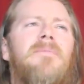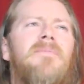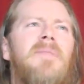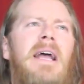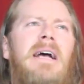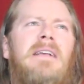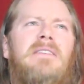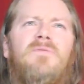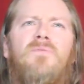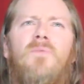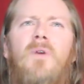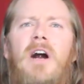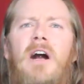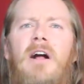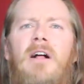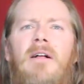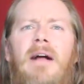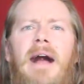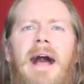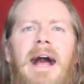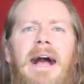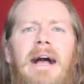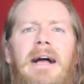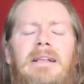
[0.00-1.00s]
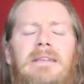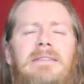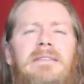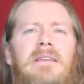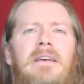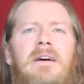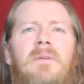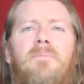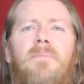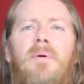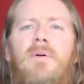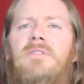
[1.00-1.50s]
as well as
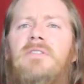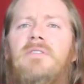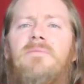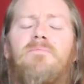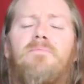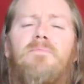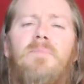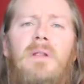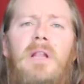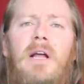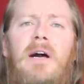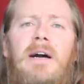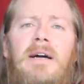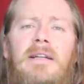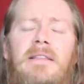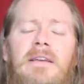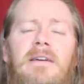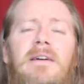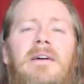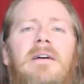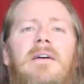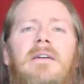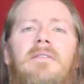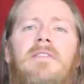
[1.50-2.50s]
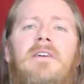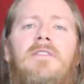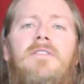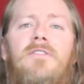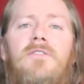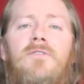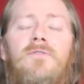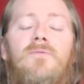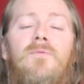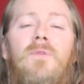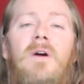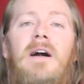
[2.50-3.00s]
uh, Books of Blood, the
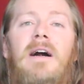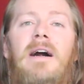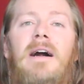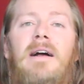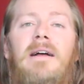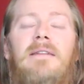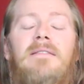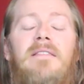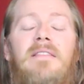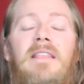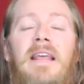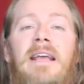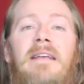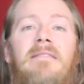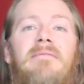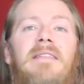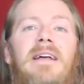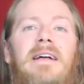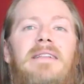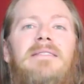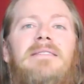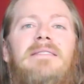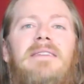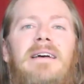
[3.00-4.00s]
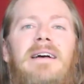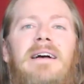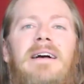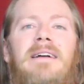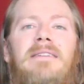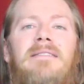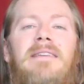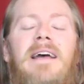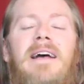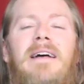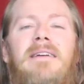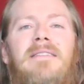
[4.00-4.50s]
new uh, thing that,
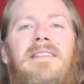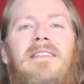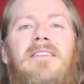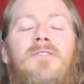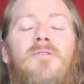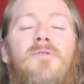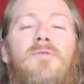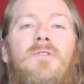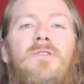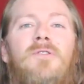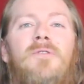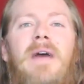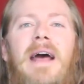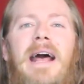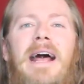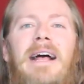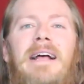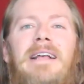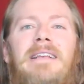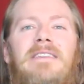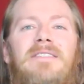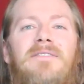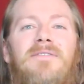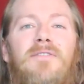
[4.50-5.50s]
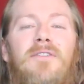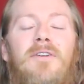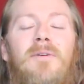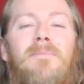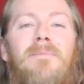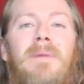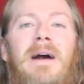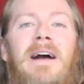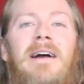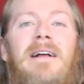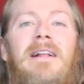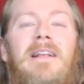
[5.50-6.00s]
uh, yeah, Hulu has
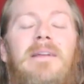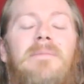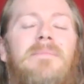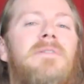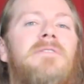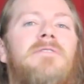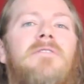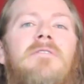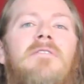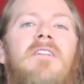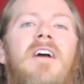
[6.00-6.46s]
from uh, Mr.